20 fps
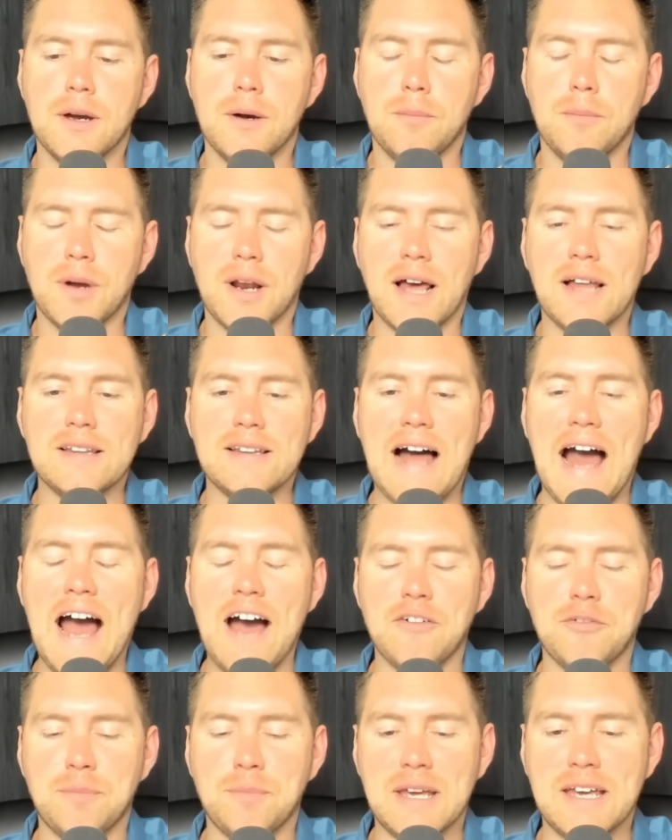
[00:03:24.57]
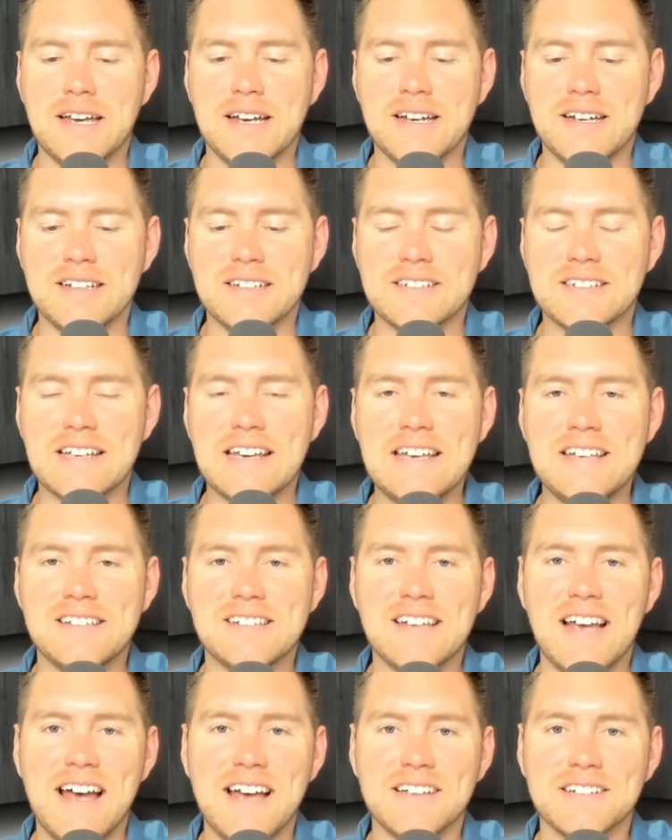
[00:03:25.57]
But I laugh because he
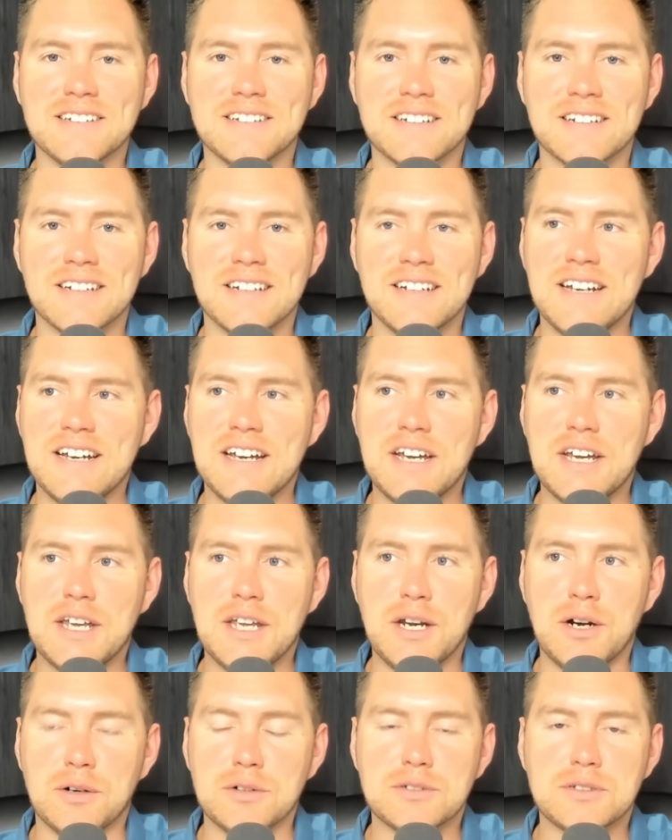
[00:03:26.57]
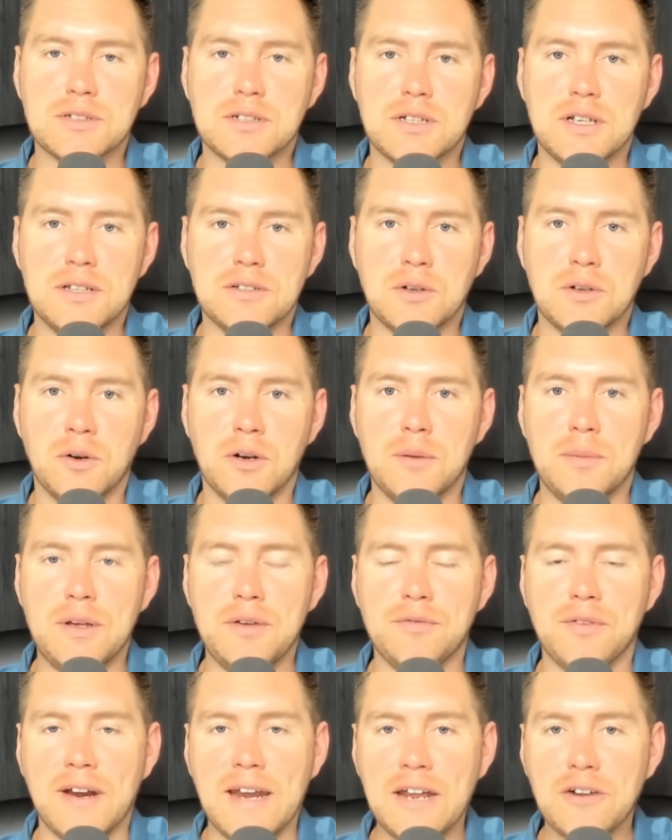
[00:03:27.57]
says, you know, it's going to be
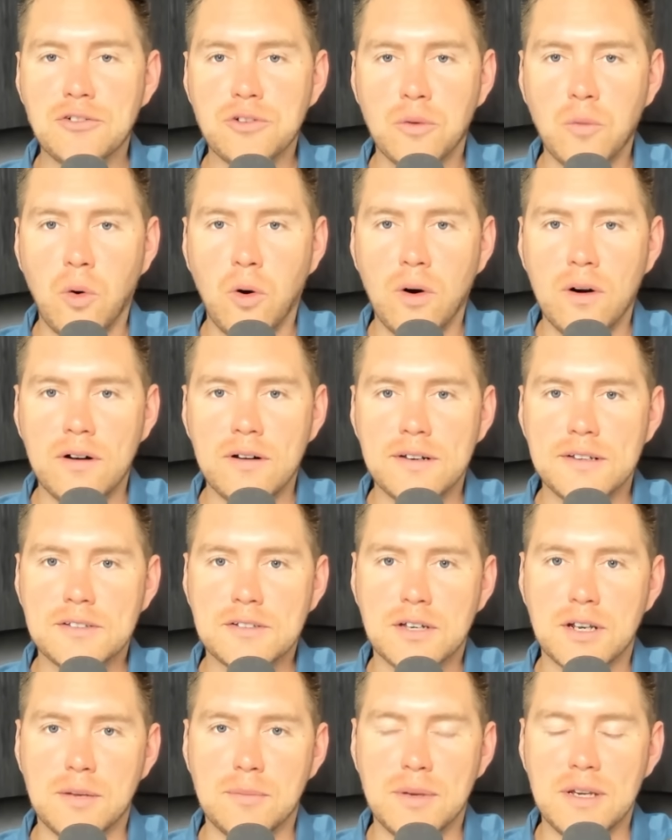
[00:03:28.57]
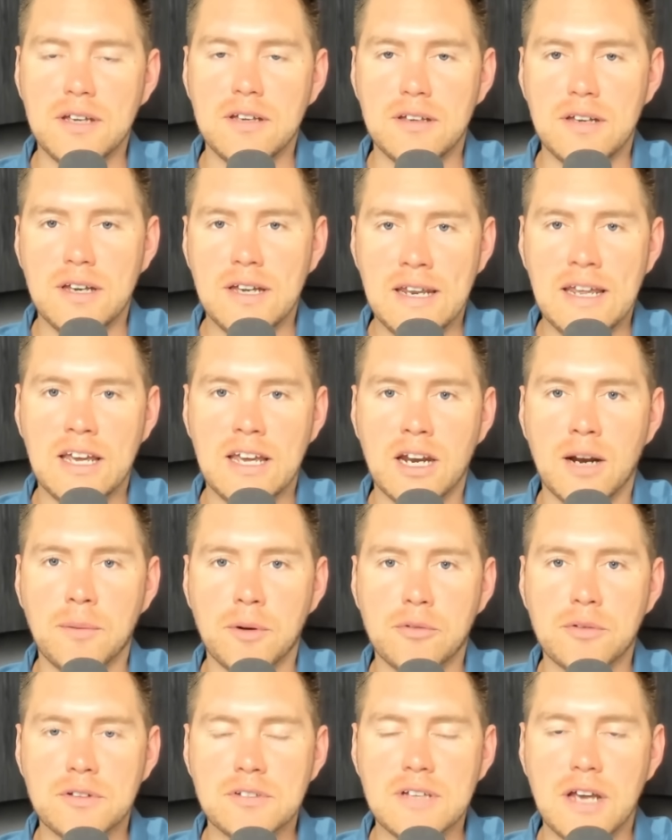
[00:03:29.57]
financial war. It's going to be an economic
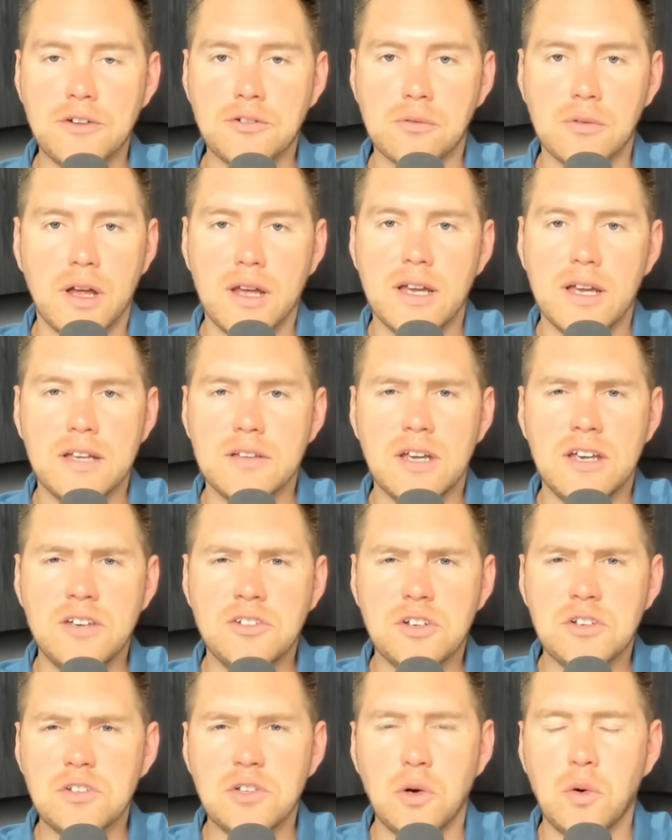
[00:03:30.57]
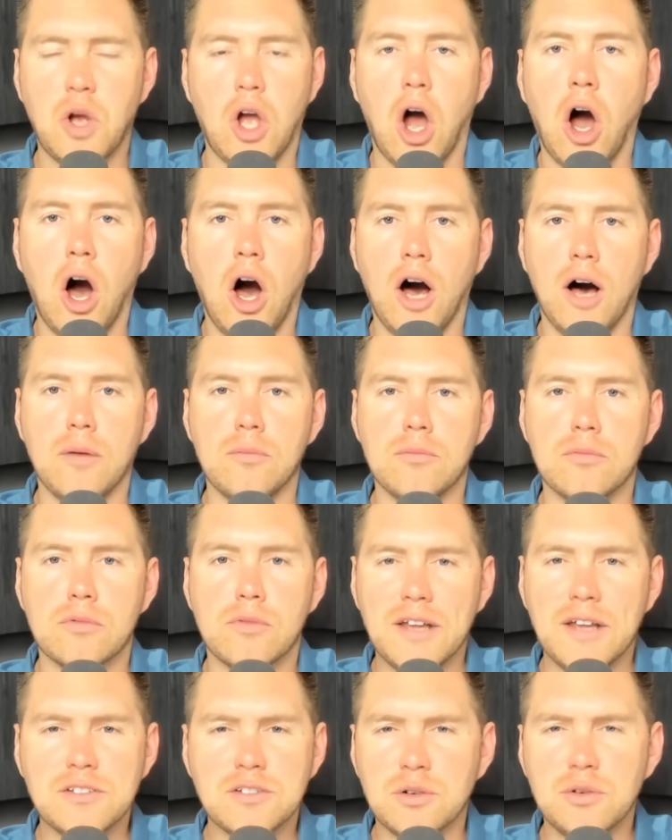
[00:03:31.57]
recession. He's just so calm,
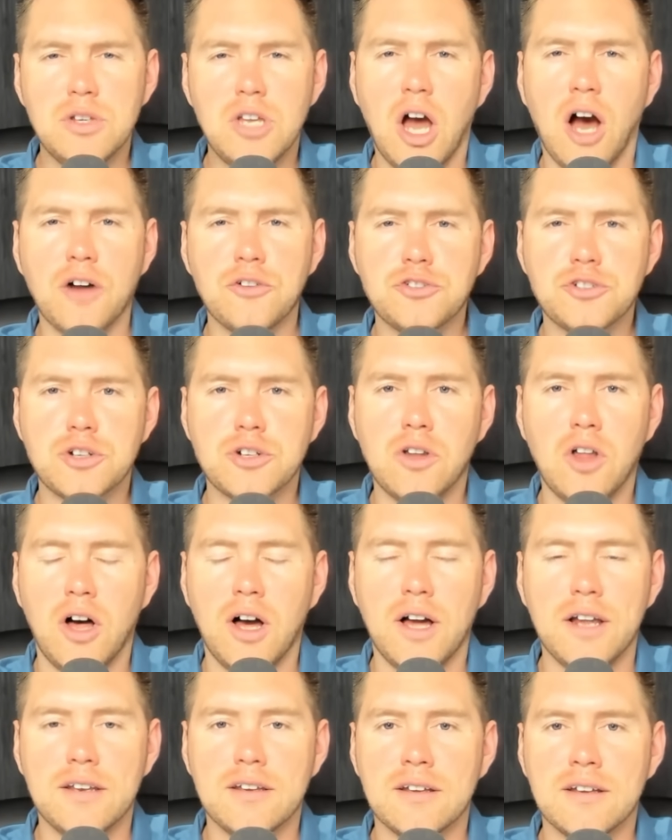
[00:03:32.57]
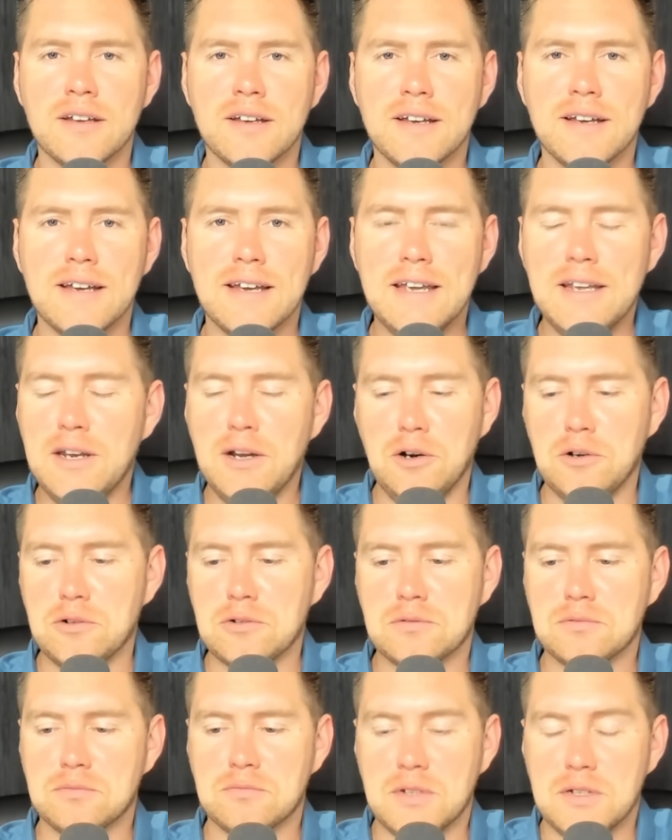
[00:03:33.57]
right? So nonchalant. He
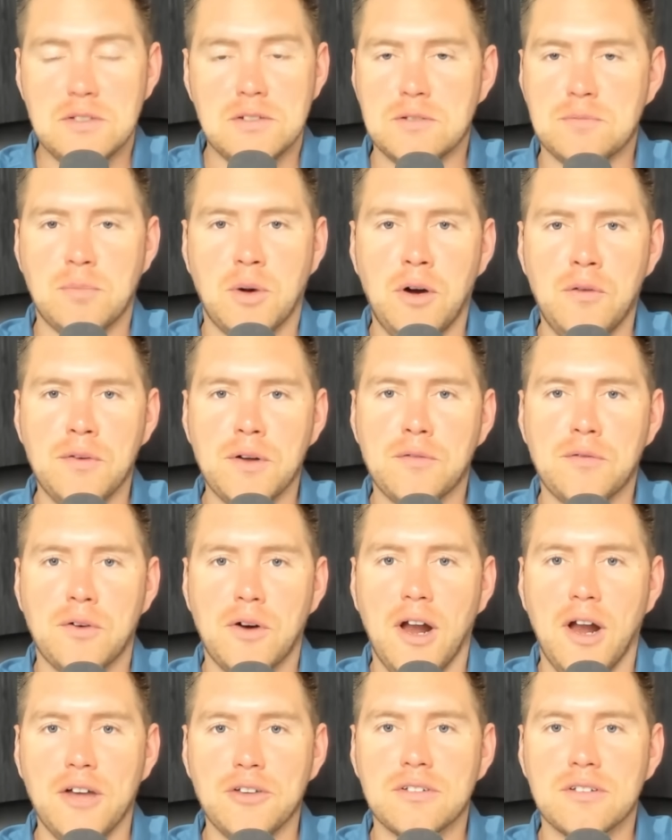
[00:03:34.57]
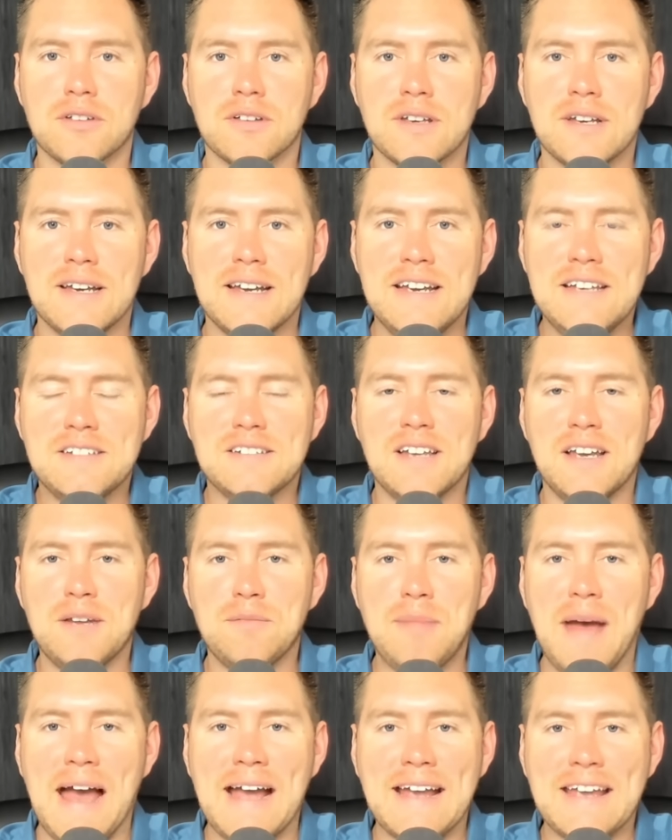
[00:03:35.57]
knows this is perfect for us. He's sitting
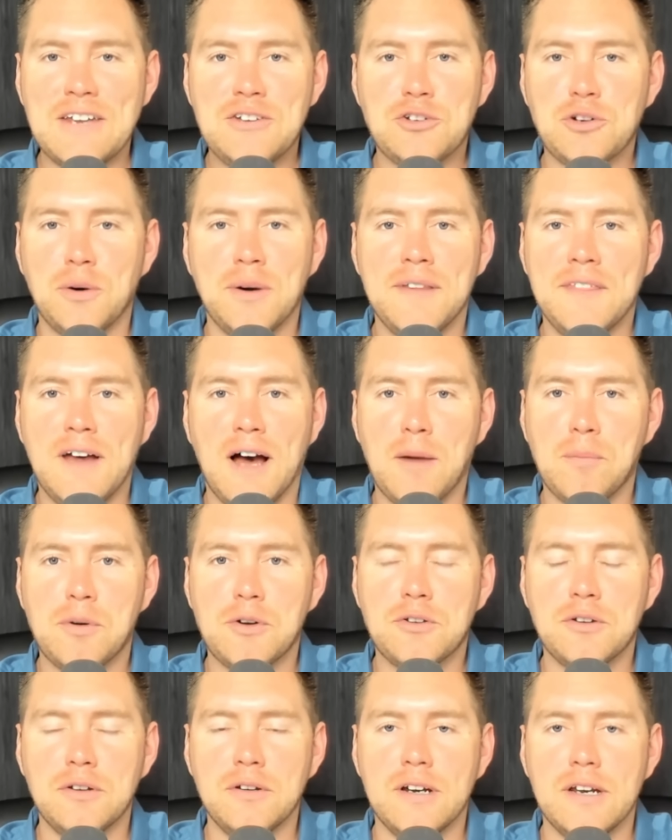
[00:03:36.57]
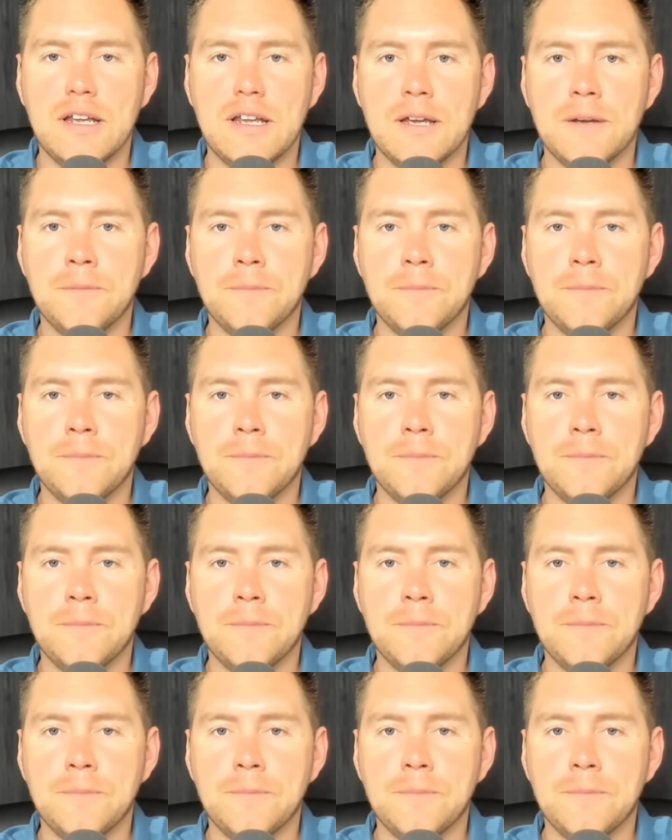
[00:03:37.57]
back enjoying the opportunity.